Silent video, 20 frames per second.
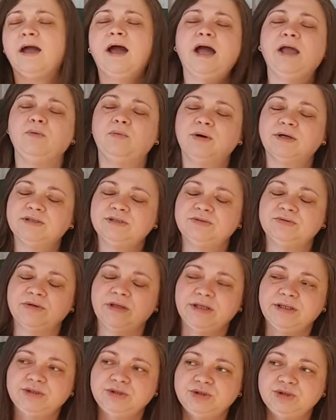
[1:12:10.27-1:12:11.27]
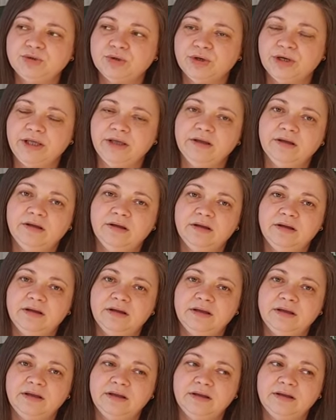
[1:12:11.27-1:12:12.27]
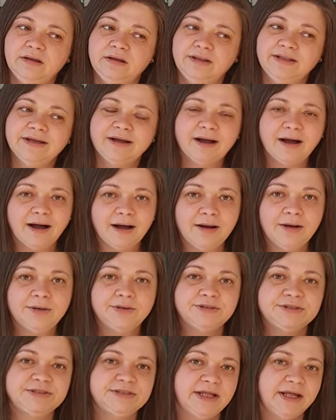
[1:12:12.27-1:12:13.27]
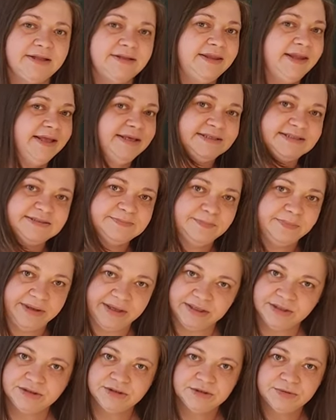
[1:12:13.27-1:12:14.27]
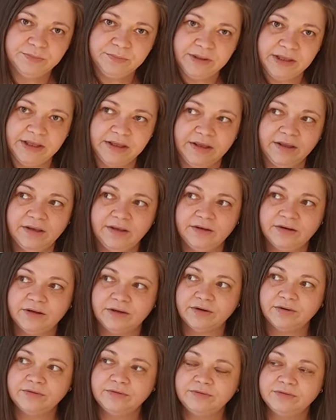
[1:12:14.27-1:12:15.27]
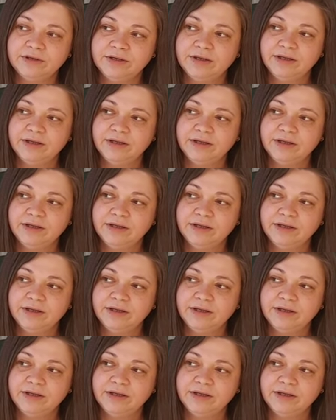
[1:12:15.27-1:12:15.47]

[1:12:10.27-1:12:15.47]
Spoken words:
I want to enjoy the colors that they speak to me, you know.